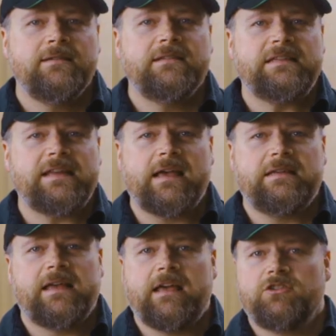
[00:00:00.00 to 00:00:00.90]

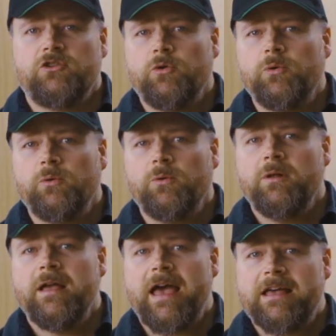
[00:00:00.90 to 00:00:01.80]
stays as
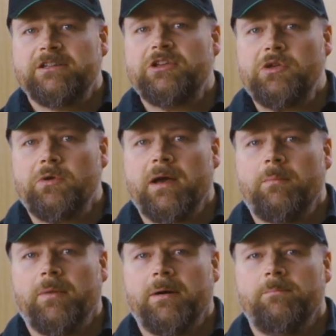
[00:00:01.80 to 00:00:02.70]
cool as a
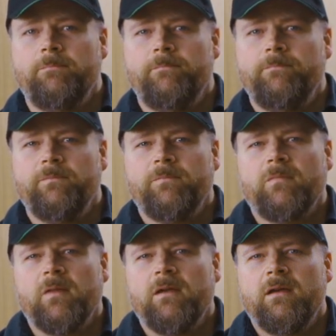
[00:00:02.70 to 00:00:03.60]
cucumber.
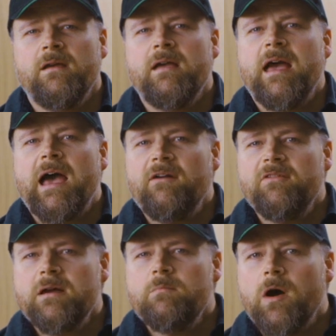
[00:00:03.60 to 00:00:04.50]

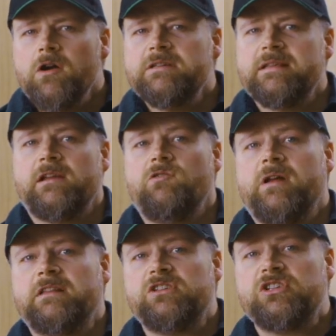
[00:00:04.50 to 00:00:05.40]
Having a motor that
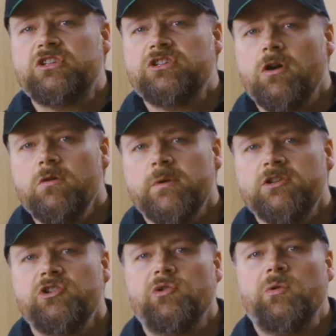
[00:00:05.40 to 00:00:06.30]
runs so
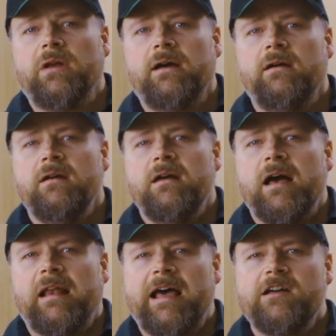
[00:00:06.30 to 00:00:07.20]
much cooler
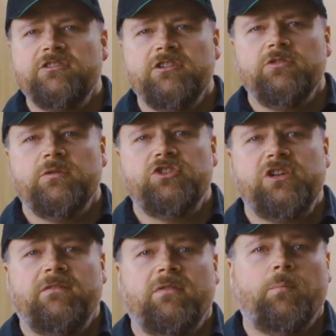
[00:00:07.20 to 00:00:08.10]
allows you to
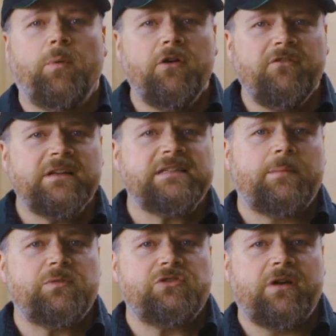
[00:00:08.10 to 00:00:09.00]
achieve the perfect
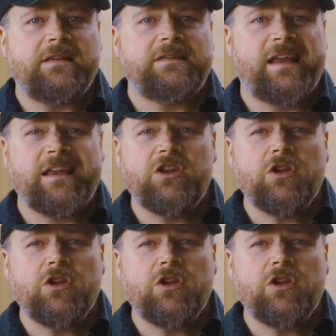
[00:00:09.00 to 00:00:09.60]
substrate in